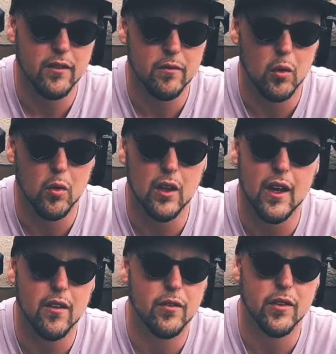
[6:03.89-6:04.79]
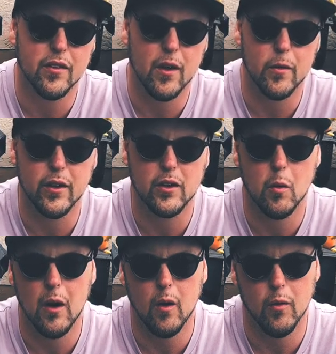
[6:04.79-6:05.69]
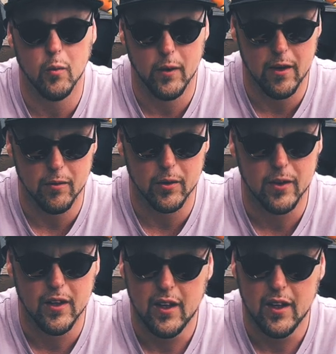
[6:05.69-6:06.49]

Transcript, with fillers: whole life since I was like 12 or whatever.